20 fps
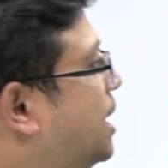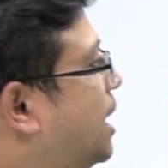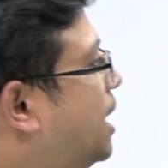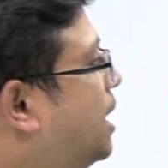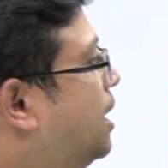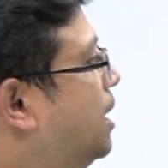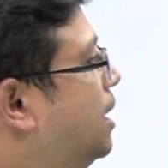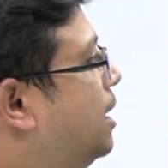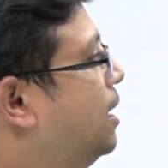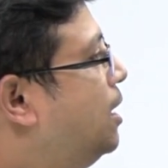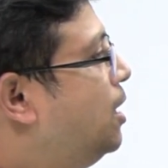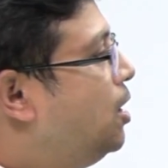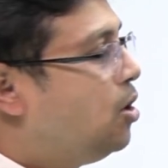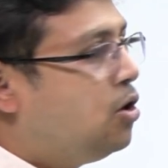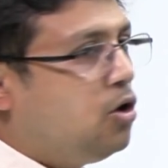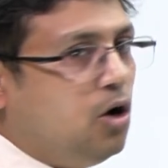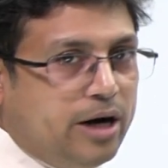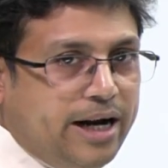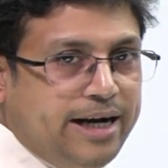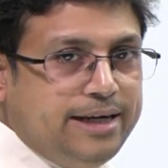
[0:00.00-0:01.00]
are
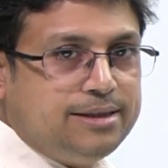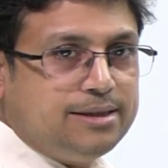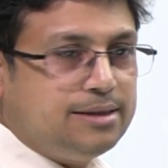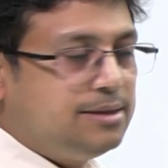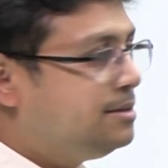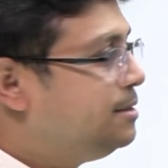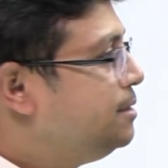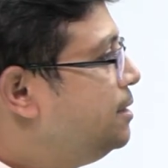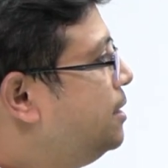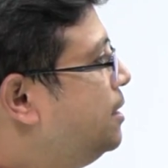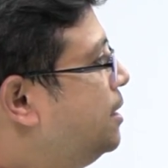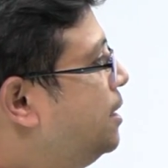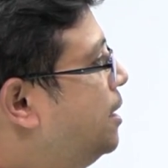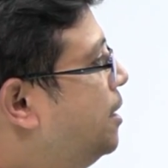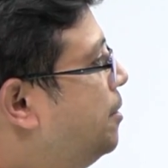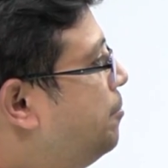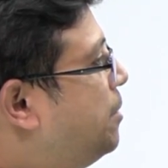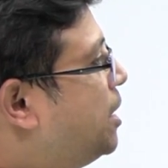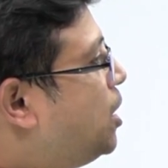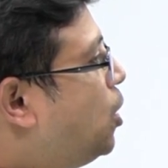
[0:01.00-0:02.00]
chordates,
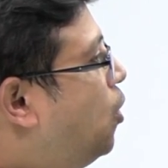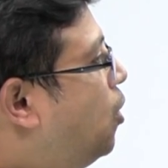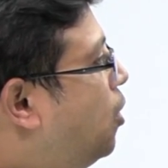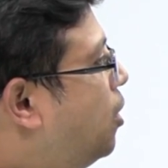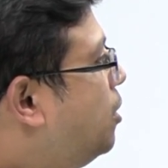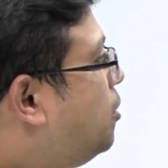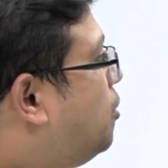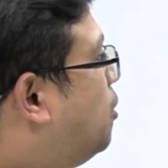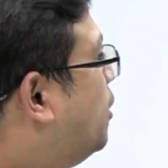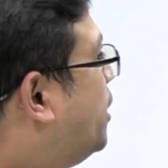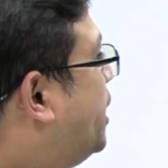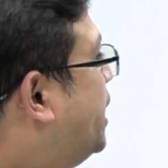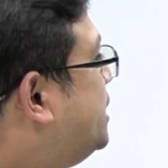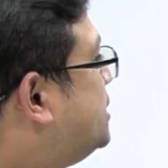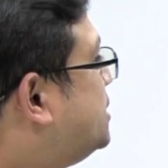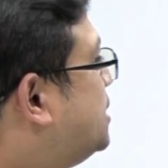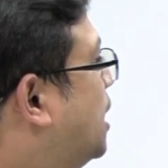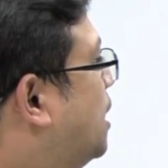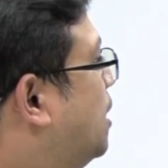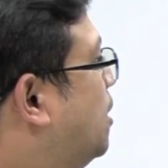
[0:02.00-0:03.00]
but all
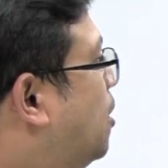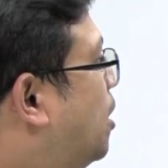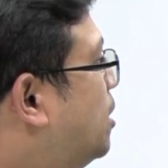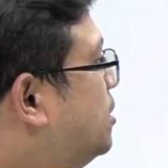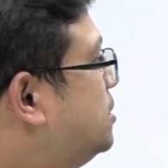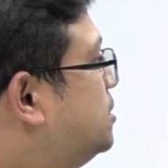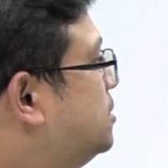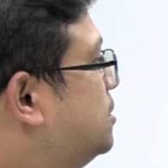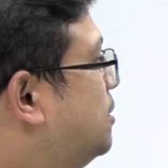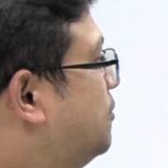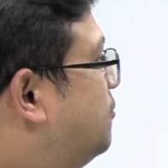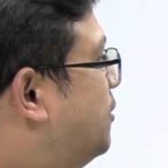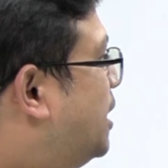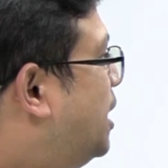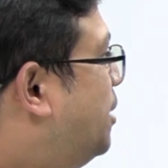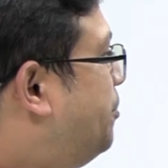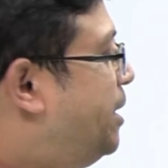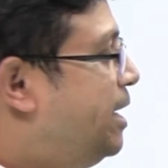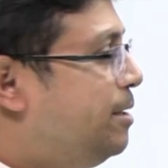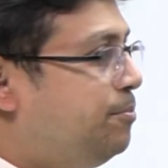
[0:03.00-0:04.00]
chordates are not
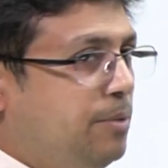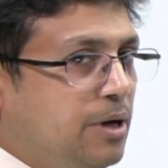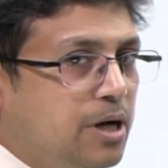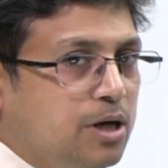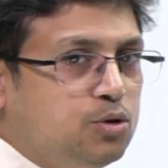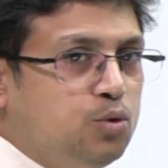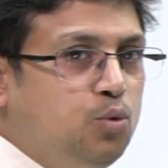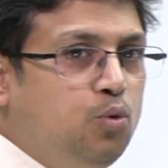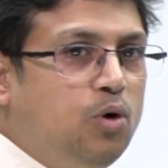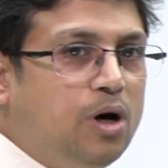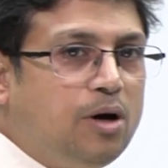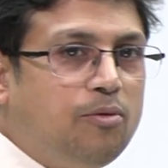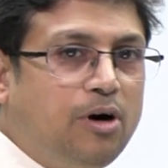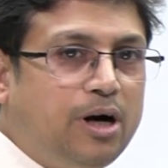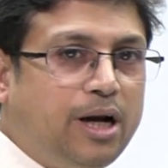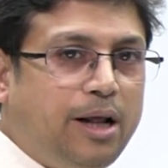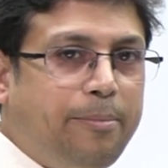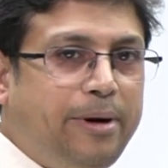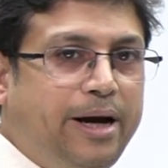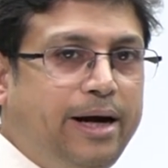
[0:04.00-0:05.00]
vertebrate. Because who are
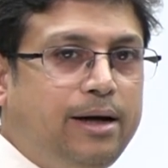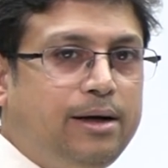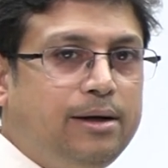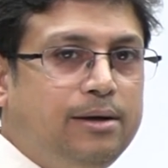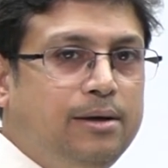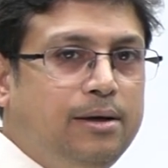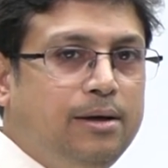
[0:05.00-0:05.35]
vertebrate?